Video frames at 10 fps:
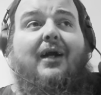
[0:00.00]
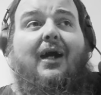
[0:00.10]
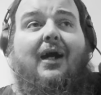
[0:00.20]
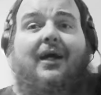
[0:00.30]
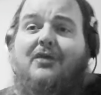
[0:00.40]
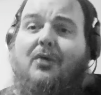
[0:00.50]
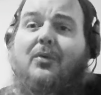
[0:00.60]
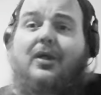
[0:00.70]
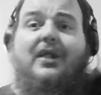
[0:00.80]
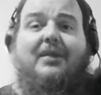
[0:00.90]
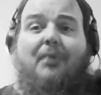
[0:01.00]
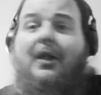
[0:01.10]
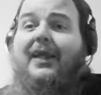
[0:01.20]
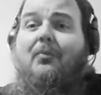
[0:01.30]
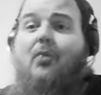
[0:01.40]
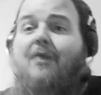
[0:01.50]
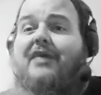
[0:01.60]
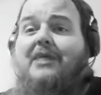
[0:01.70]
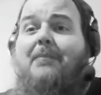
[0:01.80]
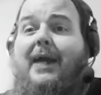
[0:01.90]
Uh, so we're going to probably get more
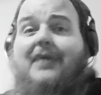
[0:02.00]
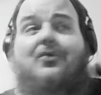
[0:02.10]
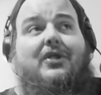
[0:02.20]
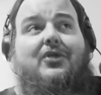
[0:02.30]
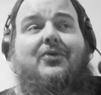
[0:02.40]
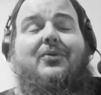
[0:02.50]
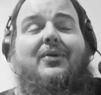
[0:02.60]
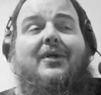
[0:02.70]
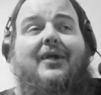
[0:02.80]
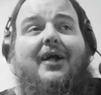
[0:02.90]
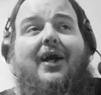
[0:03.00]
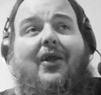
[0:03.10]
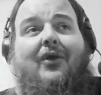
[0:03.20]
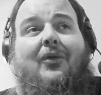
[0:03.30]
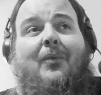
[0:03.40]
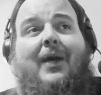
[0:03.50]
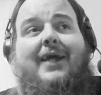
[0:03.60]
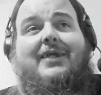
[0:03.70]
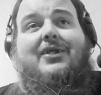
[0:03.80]
of his backstory too along the way.